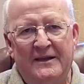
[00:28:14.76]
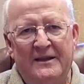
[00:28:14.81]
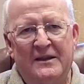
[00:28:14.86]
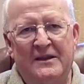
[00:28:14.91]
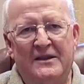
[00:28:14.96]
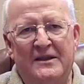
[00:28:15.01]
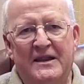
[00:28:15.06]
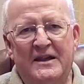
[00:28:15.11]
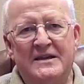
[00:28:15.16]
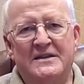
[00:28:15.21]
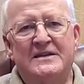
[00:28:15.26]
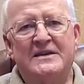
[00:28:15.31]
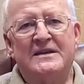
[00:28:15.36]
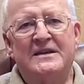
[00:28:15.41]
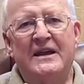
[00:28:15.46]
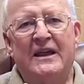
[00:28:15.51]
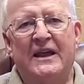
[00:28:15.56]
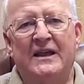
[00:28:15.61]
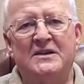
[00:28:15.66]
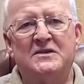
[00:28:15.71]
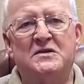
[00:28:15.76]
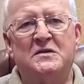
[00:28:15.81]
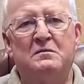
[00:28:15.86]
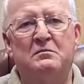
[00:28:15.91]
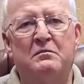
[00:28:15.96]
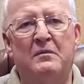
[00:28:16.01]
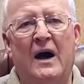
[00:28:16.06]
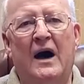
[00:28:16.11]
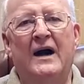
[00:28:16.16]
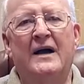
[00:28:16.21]
This is
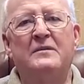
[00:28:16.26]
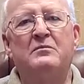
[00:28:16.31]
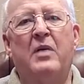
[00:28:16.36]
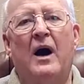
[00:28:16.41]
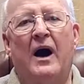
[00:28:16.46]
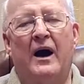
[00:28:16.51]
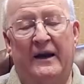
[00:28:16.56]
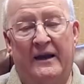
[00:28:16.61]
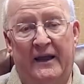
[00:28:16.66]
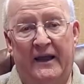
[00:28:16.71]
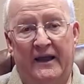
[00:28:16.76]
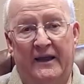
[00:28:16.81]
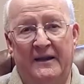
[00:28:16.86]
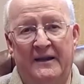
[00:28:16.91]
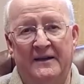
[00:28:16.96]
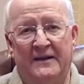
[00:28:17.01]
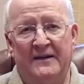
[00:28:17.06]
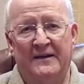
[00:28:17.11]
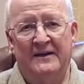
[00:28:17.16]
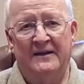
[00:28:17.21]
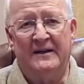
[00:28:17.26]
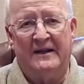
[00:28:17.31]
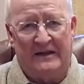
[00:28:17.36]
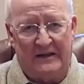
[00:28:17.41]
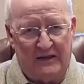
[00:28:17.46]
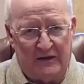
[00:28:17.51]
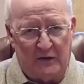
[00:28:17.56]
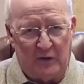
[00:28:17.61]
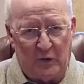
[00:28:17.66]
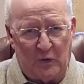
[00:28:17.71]
my body,
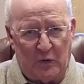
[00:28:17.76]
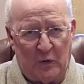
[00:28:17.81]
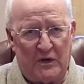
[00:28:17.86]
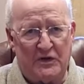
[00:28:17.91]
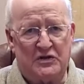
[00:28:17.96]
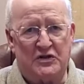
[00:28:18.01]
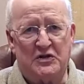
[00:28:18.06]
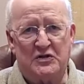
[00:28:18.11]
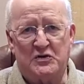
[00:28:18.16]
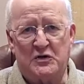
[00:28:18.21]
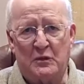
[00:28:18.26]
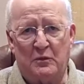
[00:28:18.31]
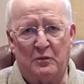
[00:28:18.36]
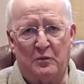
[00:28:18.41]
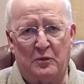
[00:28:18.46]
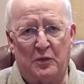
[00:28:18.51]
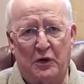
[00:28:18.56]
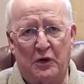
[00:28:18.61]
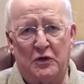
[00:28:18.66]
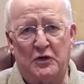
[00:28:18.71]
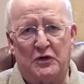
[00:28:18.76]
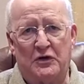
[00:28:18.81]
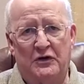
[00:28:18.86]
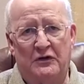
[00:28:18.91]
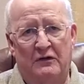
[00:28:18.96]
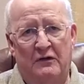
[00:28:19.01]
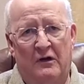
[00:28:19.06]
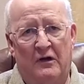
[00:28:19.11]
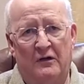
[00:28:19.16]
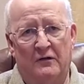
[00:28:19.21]
which is
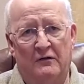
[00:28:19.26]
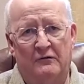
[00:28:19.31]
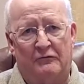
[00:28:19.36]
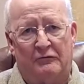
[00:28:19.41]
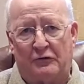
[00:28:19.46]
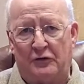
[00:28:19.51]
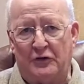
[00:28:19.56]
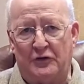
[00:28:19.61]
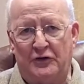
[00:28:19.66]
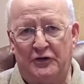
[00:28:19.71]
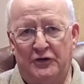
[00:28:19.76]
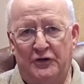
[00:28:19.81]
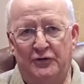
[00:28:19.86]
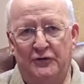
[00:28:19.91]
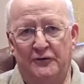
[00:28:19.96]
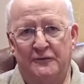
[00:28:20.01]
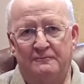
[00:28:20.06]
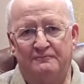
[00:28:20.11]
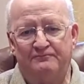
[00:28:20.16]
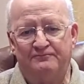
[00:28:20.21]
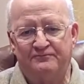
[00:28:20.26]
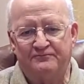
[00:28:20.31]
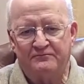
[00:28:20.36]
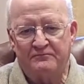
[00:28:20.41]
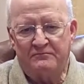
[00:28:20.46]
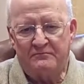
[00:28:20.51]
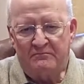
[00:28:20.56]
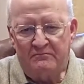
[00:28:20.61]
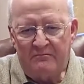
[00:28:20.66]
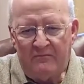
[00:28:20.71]
broken for you.
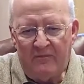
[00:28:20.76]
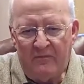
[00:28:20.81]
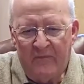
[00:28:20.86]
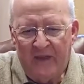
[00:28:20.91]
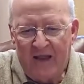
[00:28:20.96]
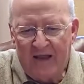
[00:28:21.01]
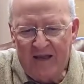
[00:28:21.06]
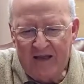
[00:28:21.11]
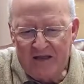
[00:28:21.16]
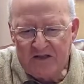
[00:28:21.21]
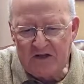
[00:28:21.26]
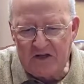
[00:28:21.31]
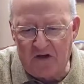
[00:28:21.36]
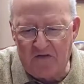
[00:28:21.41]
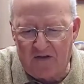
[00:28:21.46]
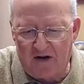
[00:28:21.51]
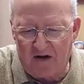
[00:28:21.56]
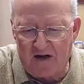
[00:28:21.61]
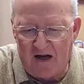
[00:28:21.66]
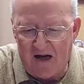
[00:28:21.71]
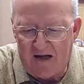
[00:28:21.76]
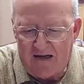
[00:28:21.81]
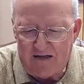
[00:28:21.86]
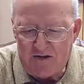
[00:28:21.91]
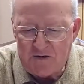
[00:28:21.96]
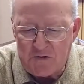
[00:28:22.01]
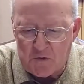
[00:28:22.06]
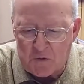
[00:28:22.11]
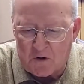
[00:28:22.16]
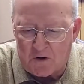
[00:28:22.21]
So their
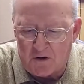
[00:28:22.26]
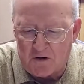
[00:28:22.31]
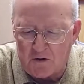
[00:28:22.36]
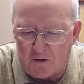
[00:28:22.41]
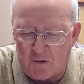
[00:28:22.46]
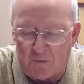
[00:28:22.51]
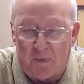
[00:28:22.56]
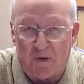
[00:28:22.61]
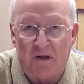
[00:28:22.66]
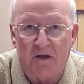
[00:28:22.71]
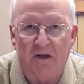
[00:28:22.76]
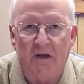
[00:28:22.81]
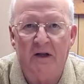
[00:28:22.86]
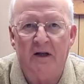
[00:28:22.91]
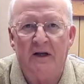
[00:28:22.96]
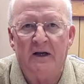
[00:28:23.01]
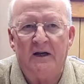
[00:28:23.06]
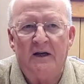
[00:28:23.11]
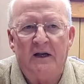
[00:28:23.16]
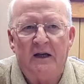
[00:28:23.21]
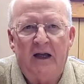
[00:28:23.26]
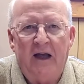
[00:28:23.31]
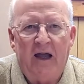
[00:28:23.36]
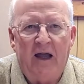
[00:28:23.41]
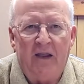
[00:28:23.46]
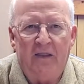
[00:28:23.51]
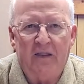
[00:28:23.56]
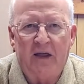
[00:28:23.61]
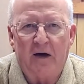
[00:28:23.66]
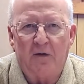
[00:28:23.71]
eyes were open,
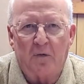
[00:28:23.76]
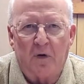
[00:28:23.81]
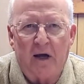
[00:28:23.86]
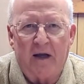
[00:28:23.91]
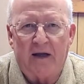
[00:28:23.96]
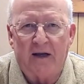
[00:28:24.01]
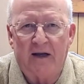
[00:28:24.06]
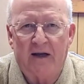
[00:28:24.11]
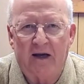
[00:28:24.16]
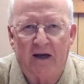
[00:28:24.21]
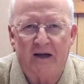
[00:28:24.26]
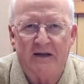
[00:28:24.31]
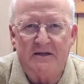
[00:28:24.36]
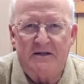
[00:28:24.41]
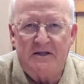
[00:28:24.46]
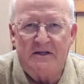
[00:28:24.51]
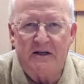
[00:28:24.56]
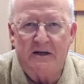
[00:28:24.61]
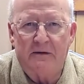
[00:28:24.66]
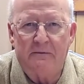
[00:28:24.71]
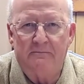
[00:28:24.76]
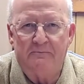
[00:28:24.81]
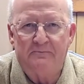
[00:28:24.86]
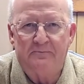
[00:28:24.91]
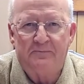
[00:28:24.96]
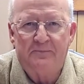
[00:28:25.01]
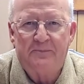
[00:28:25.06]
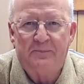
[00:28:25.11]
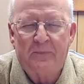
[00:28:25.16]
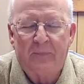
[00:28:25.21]
and they recognized him.
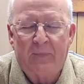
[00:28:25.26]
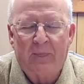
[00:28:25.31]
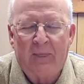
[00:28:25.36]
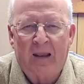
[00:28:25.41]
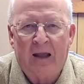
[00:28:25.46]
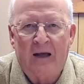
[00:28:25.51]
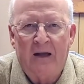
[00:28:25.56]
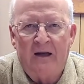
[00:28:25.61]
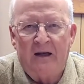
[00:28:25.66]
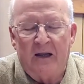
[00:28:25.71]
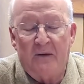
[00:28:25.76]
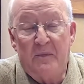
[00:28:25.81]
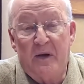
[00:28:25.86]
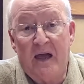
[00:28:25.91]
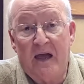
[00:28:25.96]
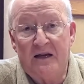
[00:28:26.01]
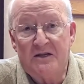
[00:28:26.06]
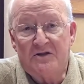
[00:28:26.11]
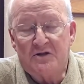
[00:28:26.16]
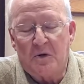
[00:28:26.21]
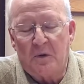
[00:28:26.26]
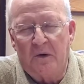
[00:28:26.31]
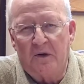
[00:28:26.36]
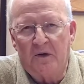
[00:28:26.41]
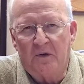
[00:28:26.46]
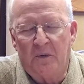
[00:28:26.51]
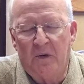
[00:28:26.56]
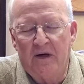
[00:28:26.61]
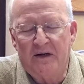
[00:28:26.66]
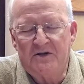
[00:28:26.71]
Let me ask you a
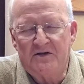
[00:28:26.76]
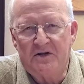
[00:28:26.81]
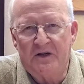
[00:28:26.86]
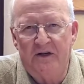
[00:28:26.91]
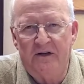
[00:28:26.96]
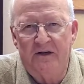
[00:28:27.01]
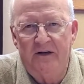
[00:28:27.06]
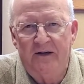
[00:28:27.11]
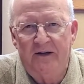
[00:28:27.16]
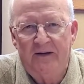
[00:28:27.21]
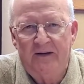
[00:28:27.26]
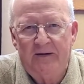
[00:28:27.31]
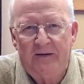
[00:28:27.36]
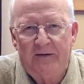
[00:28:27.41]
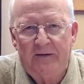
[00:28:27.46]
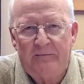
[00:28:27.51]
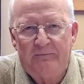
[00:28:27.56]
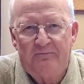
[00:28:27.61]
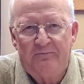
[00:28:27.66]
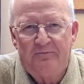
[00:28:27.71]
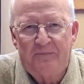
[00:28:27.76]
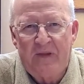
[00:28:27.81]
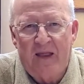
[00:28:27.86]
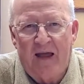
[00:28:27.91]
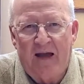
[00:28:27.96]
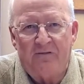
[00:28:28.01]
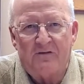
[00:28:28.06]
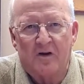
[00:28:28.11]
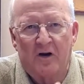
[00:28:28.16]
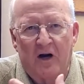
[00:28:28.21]
question.
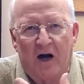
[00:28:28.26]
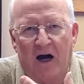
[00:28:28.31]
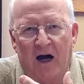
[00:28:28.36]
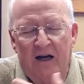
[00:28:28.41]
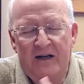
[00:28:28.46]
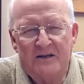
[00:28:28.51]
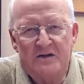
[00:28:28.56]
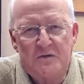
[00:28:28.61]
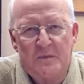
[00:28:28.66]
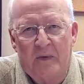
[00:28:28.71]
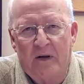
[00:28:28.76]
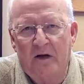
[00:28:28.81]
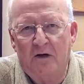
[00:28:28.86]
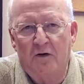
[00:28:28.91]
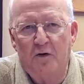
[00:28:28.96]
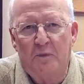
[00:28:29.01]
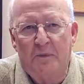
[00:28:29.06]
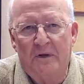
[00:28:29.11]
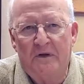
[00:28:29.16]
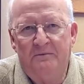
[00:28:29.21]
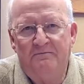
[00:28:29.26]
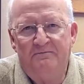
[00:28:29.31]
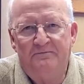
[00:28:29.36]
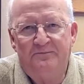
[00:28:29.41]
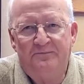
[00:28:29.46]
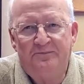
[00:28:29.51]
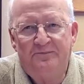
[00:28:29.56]
Have your eyes been open?